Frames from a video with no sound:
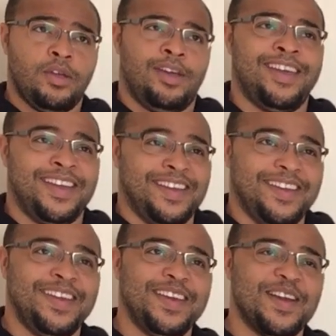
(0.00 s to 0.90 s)

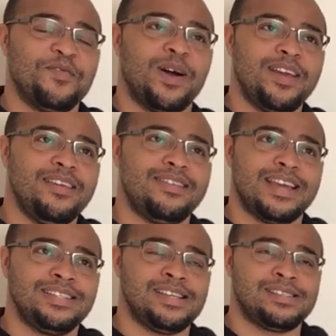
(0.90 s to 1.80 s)
you know one of the
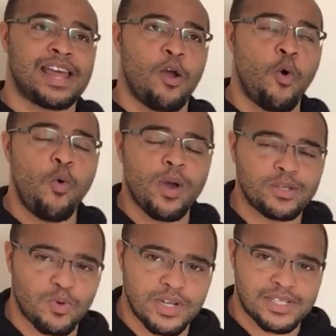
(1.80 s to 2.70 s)
things is they
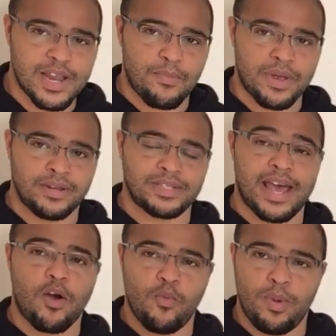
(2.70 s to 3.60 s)
always want to step in to
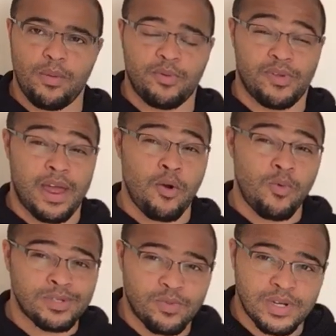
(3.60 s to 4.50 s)
help people they
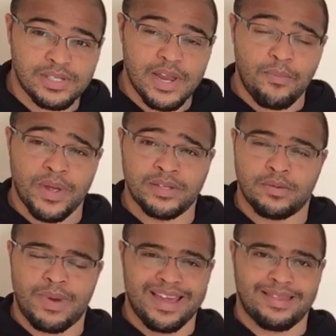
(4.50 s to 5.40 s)
always want to step in
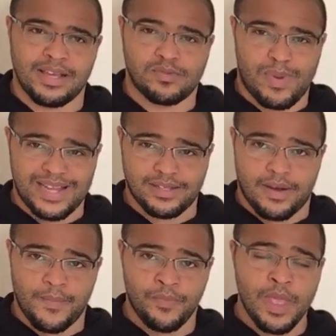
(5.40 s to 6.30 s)
to make things
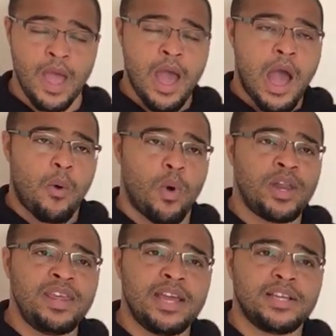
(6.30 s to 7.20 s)
better and
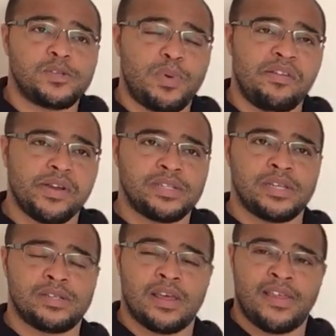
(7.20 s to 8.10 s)
one of the
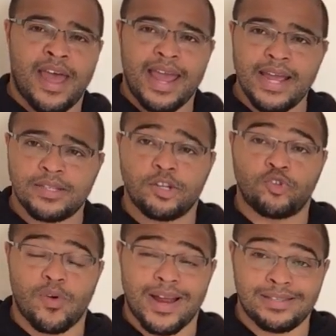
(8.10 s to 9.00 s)
experiences that they're here to
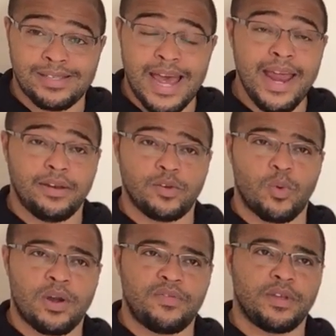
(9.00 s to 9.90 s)
transcend
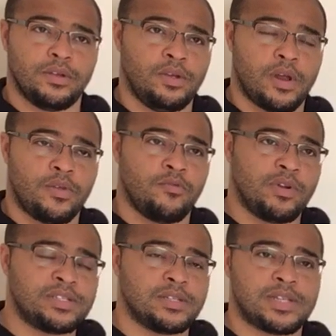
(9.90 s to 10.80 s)
one of the you know the
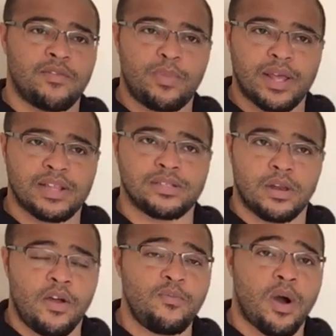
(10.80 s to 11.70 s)
reasons they have picked this
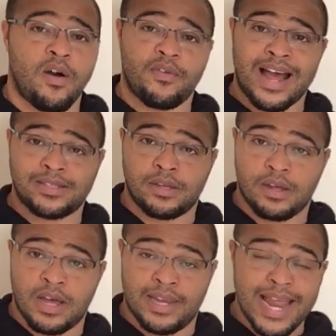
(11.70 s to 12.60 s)
life path as
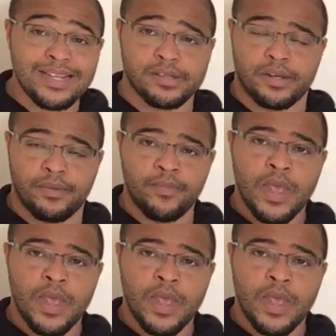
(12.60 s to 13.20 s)
a, a lesson